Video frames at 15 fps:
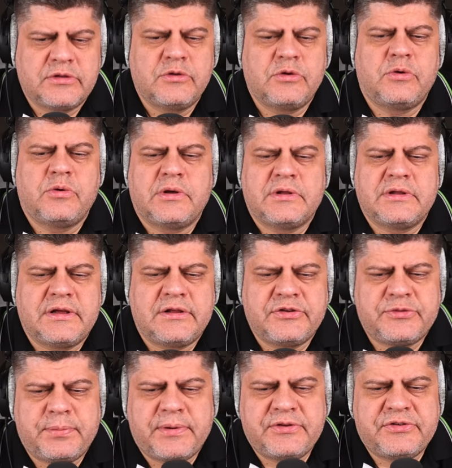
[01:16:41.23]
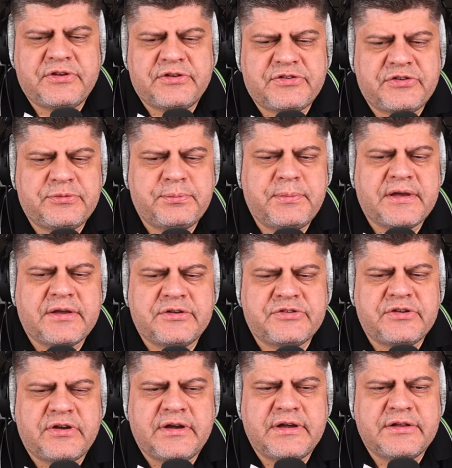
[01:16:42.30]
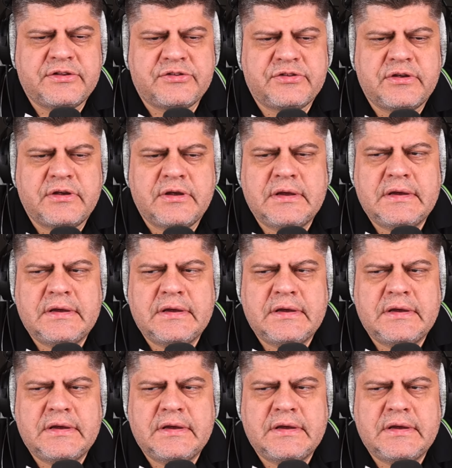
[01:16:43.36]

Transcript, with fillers: No one else possesses mega science.